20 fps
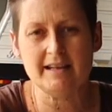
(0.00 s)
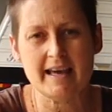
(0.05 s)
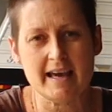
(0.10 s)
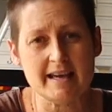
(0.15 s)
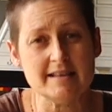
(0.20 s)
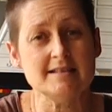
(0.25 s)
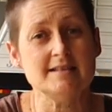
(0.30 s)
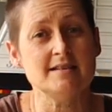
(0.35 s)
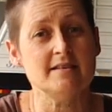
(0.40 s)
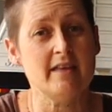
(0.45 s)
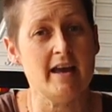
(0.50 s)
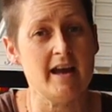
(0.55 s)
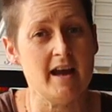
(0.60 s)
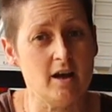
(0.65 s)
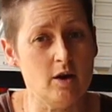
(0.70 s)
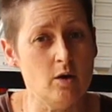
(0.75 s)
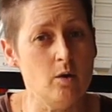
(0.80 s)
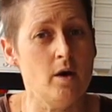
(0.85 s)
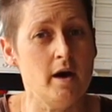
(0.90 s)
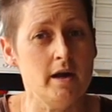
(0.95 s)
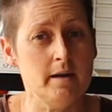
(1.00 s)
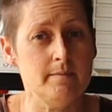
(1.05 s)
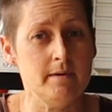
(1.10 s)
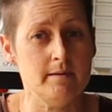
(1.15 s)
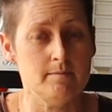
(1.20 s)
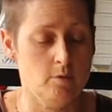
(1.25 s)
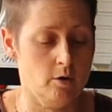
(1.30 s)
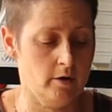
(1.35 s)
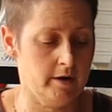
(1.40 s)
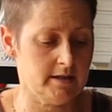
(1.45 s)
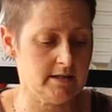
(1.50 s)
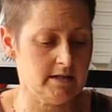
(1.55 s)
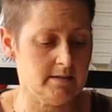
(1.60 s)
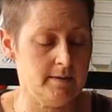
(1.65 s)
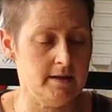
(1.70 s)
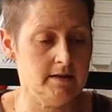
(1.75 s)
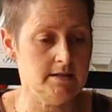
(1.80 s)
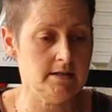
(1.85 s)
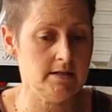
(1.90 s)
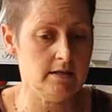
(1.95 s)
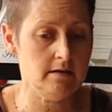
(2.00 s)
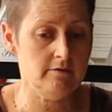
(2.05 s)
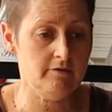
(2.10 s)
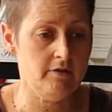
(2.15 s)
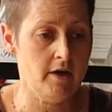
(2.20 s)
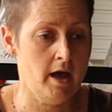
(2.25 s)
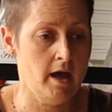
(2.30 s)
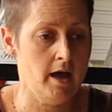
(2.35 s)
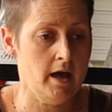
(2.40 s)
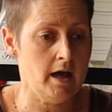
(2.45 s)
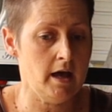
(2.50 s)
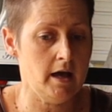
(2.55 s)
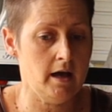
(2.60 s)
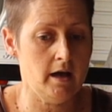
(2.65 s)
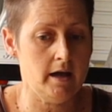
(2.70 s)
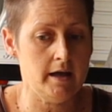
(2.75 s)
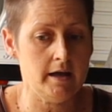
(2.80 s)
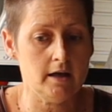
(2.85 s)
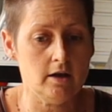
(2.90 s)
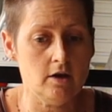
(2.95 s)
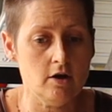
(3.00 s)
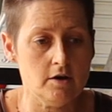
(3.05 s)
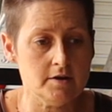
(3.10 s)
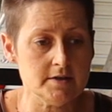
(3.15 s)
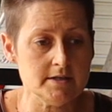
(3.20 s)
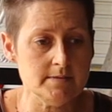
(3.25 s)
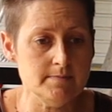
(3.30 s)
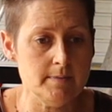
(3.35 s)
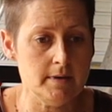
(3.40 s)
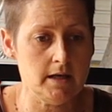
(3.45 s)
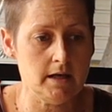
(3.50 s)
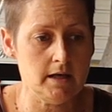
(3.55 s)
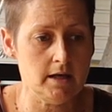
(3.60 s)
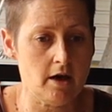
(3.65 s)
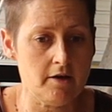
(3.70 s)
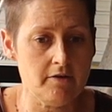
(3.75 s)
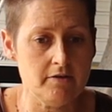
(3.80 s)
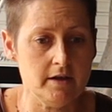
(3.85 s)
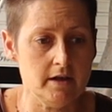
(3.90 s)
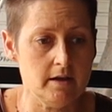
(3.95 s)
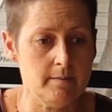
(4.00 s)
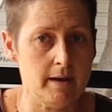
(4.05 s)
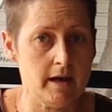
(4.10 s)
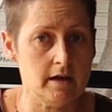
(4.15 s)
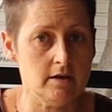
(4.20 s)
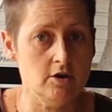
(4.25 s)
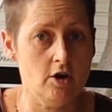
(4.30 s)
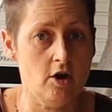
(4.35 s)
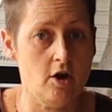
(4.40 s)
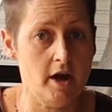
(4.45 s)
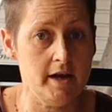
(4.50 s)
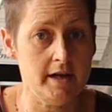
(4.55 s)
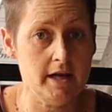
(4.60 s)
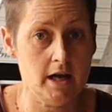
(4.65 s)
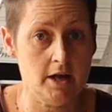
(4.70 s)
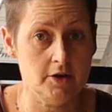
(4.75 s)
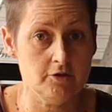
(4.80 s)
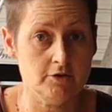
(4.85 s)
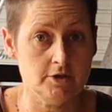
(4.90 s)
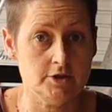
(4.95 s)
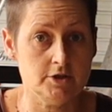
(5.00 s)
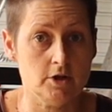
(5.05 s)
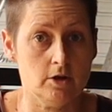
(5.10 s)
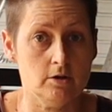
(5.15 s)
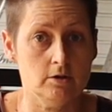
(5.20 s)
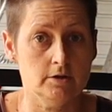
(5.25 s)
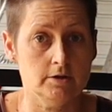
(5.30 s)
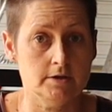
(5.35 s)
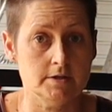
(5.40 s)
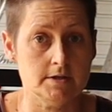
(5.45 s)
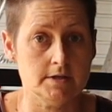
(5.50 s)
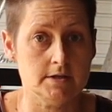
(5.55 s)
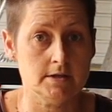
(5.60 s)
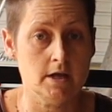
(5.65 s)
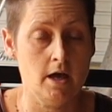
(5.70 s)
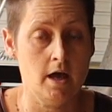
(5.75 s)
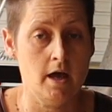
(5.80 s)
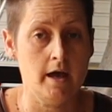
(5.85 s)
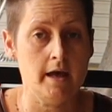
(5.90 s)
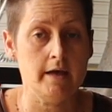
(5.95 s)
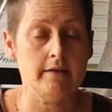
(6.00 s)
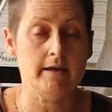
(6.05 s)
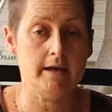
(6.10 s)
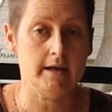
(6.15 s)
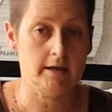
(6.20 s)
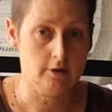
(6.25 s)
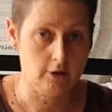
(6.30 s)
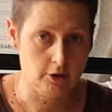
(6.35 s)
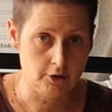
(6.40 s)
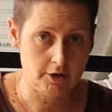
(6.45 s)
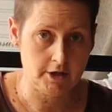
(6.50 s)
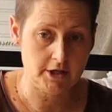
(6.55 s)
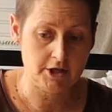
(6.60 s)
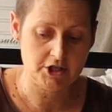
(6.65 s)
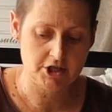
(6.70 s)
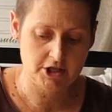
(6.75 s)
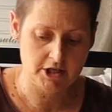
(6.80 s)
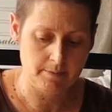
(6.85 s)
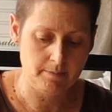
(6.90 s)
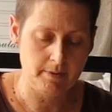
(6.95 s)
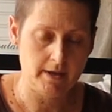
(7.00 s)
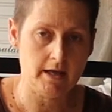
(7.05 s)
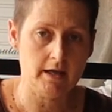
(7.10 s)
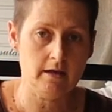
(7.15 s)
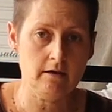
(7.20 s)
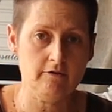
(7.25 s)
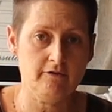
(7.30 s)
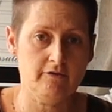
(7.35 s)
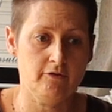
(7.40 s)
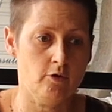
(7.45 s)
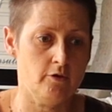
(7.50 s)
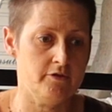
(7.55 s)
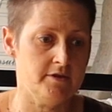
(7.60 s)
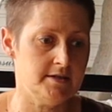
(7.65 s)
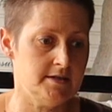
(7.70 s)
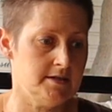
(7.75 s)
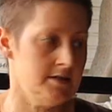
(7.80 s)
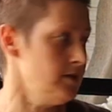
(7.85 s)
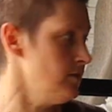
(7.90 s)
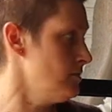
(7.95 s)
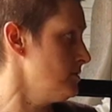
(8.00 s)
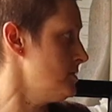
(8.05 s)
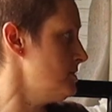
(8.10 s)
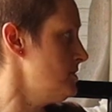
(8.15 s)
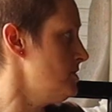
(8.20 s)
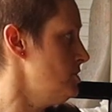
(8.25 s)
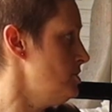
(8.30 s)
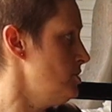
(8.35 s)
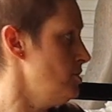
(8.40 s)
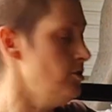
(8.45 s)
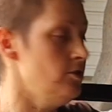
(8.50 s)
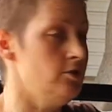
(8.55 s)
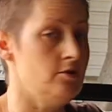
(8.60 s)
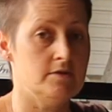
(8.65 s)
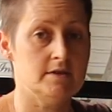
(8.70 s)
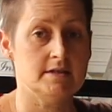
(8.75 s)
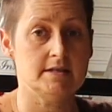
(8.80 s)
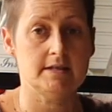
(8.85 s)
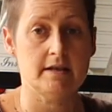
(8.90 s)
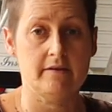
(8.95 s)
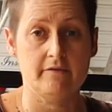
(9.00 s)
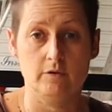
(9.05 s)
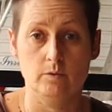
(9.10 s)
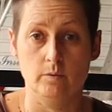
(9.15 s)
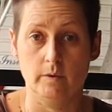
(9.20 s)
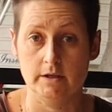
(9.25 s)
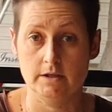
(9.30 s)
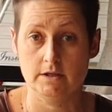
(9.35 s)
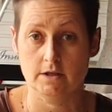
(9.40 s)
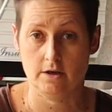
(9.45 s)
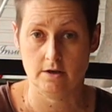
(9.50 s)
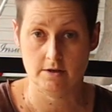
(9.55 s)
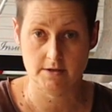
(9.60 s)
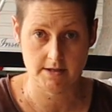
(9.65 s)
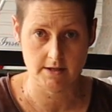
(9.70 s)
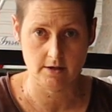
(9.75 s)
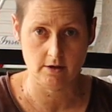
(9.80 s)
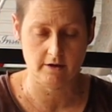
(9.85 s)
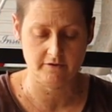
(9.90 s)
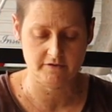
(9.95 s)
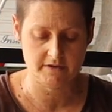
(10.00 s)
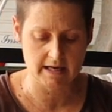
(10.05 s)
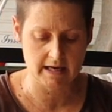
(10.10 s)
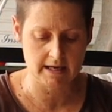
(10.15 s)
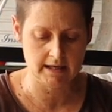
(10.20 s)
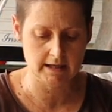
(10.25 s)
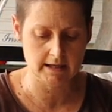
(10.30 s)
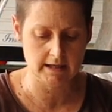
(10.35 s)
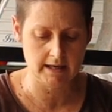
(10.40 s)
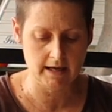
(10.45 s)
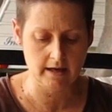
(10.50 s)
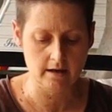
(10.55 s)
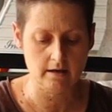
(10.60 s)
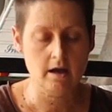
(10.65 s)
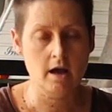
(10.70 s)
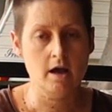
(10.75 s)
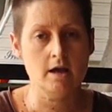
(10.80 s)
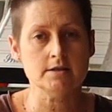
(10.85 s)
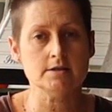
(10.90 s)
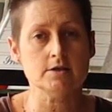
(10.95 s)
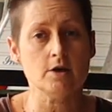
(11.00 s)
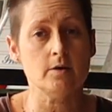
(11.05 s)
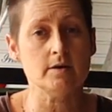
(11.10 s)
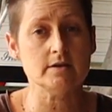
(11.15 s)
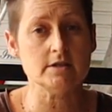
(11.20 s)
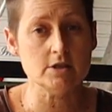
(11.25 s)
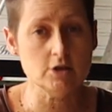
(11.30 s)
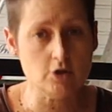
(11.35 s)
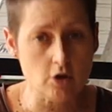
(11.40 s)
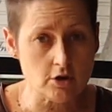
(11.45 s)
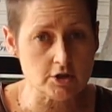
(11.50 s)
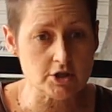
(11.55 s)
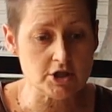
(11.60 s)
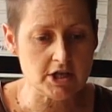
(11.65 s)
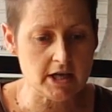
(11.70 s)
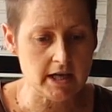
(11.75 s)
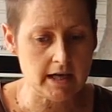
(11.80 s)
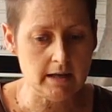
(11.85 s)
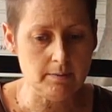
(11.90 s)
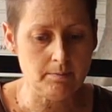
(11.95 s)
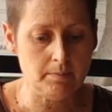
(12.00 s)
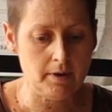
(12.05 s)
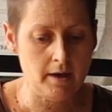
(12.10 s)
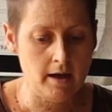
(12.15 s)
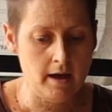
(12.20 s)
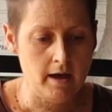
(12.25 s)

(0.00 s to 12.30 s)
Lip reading: yes, they are quite a bit more expensive. It cost me, I think, about $900, including shipping, for the seals to do the 7 windows that I've taken out. So it's not cheap.